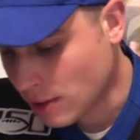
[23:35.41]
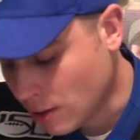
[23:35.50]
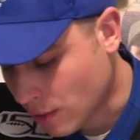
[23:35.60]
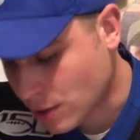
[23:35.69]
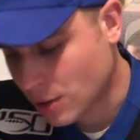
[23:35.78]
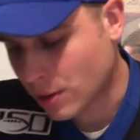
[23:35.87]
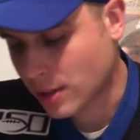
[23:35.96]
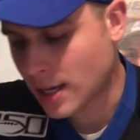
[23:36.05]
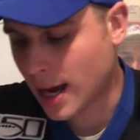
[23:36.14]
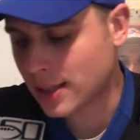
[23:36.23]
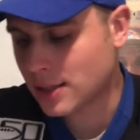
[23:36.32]
University of North
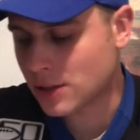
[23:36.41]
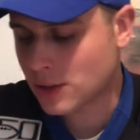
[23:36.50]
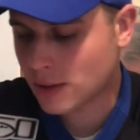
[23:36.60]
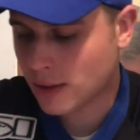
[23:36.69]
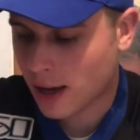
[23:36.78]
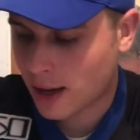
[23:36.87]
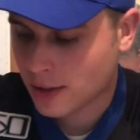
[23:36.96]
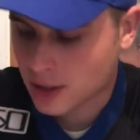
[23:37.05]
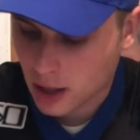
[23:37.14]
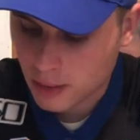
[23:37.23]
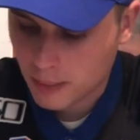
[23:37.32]
Texas,
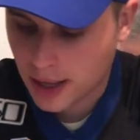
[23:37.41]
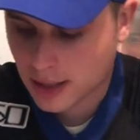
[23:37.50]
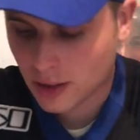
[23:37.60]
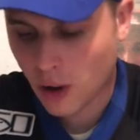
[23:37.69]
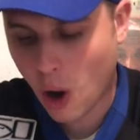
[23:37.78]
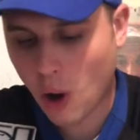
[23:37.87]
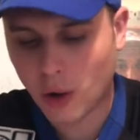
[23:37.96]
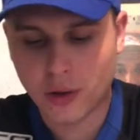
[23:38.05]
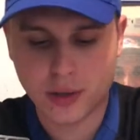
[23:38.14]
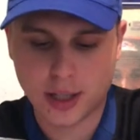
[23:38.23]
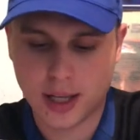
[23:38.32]
Southern Miss, all of
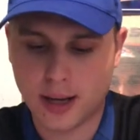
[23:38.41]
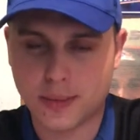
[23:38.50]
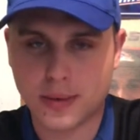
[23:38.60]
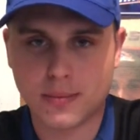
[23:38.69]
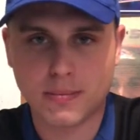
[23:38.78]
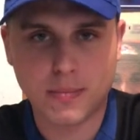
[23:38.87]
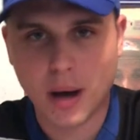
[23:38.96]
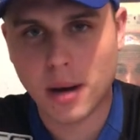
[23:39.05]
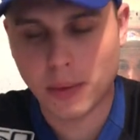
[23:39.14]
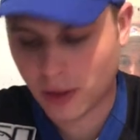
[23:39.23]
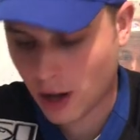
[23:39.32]
those teams,
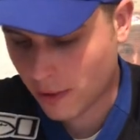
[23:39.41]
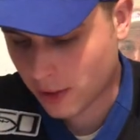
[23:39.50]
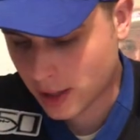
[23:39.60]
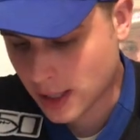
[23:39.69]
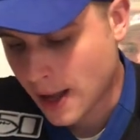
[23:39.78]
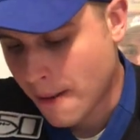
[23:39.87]
bottom of the conference.